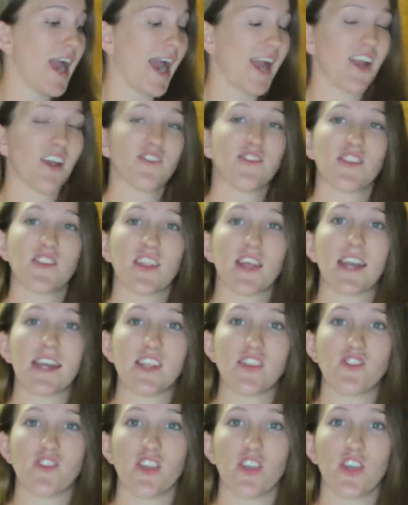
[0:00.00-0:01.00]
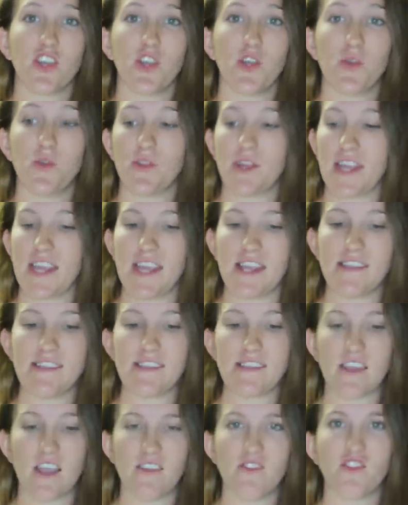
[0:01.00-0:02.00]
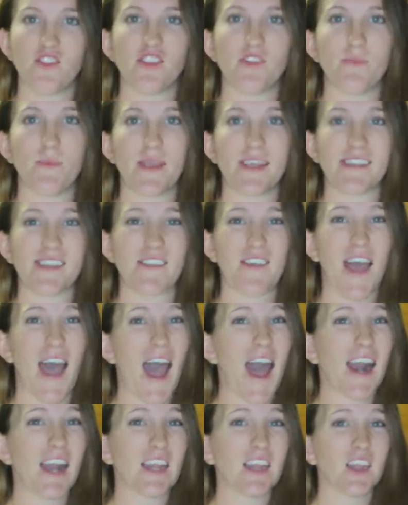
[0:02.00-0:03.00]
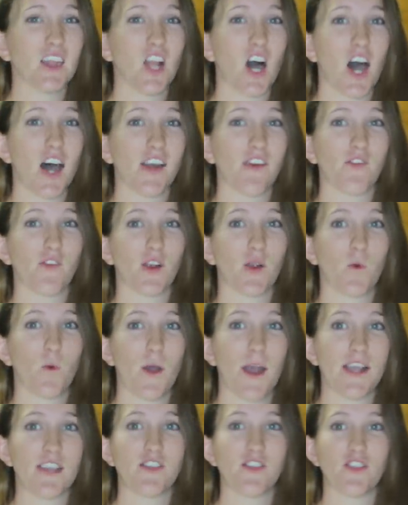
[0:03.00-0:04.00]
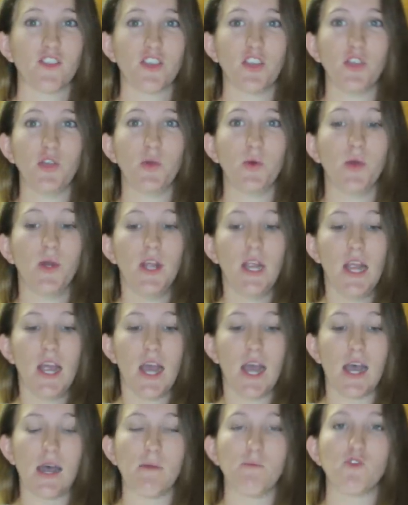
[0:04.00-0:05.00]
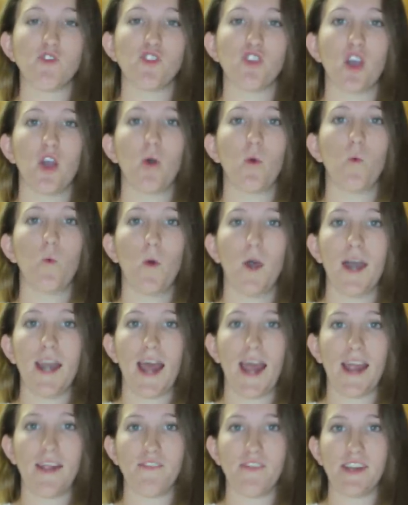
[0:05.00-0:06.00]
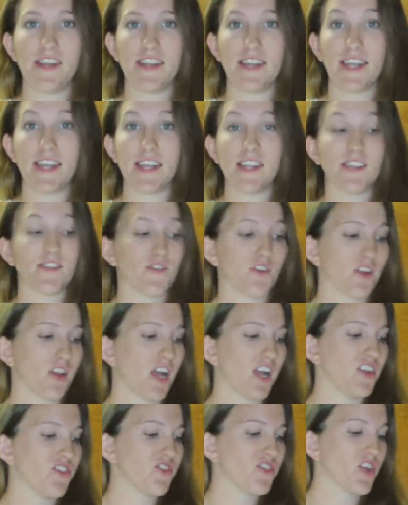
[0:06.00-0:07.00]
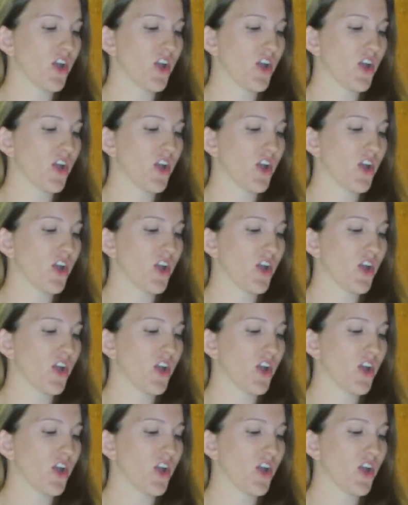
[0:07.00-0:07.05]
I also thought I'd show you the kids stuff just because I've had a lot of requests to um, show what I feed the kids for lunch.